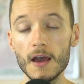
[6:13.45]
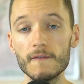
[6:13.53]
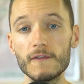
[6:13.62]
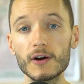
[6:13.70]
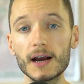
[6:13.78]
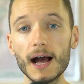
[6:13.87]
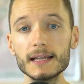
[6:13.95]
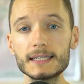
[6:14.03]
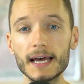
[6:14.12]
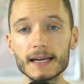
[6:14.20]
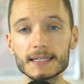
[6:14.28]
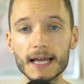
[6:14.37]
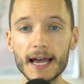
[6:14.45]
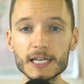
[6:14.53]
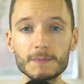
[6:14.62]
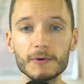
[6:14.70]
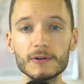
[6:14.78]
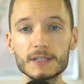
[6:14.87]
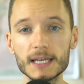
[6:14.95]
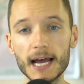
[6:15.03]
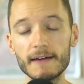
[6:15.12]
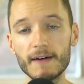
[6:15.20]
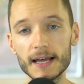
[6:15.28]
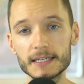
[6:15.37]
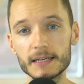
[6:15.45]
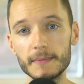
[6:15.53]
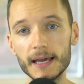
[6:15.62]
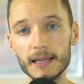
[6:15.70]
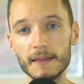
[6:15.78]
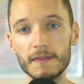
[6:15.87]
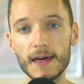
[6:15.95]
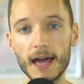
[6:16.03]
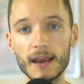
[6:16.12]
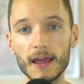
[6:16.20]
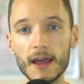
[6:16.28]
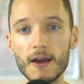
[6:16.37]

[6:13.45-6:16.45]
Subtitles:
For context, experts have estimated that